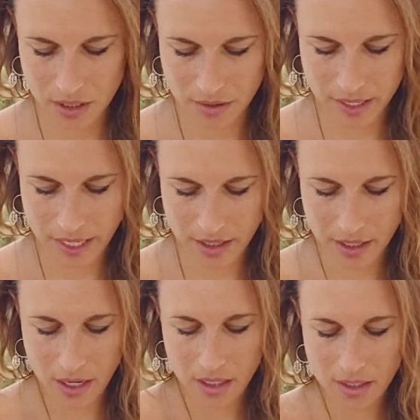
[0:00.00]
All right.
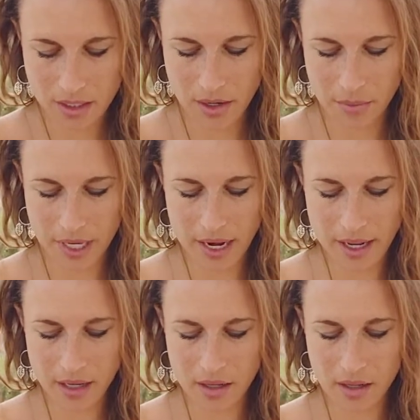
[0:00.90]
So I'm
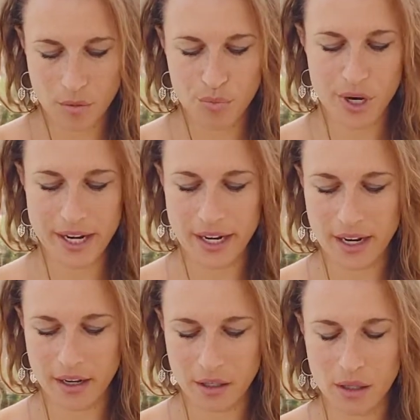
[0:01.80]
getting
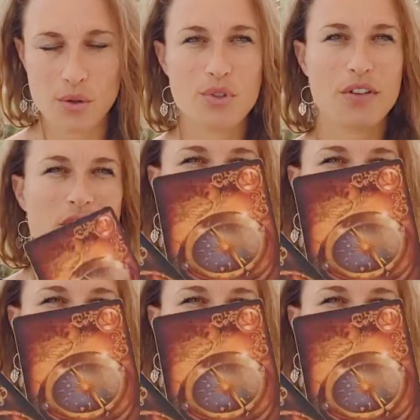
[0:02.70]
breaking loose of